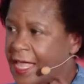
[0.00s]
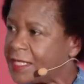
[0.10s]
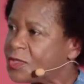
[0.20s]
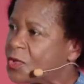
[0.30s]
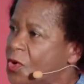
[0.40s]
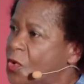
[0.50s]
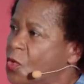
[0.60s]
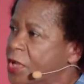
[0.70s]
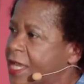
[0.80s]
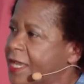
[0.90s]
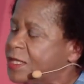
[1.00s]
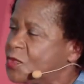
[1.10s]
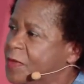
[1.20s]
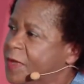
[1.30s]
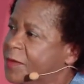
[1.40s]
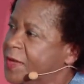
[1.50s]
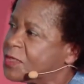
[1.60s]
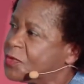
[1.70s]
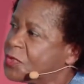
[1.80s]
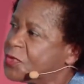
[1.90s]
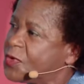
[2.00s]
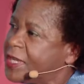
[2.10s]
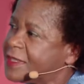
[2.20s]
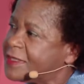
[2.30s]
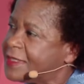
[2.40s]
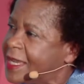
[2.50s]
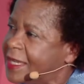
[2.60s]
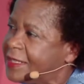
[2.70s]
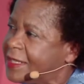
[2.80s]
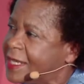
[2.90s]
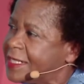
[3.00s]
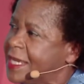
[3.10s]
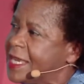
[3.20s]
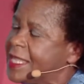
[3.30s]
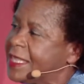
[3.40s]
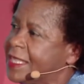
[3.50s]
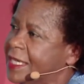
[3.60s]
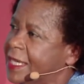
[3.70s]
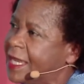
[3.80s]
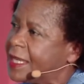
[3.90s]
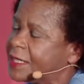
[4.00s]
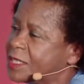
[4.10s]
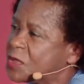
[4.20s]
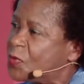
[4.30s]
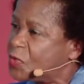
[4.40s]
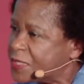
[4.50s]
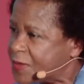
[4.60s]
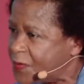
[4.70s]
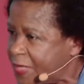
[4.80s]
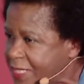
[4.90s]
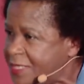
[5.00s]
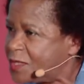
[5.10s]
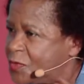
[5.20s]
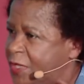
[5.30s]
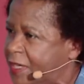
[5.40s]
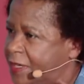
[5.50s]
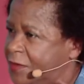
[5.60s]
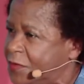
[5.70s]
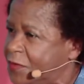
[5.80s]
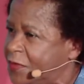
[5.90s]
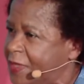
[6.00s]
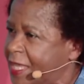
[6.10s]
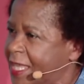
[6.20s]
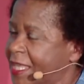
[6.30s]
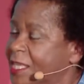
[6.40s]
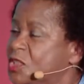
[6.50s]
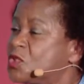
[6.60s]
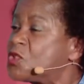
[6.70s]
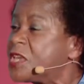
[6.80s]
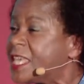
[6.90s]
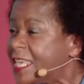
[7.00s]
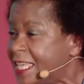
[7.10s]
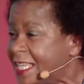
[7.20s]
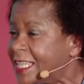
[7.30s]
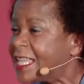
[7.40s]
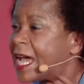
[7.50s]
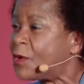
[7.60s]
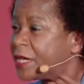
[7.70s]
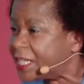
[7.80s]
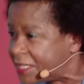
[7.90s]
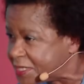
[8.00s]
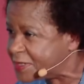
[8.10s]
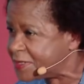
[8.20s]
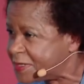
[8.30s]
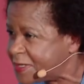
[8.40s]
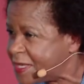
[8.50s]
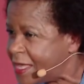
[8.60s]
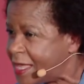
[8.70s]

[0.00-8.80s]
And so we as women must also understand that the responsibility we have is to heal our nations.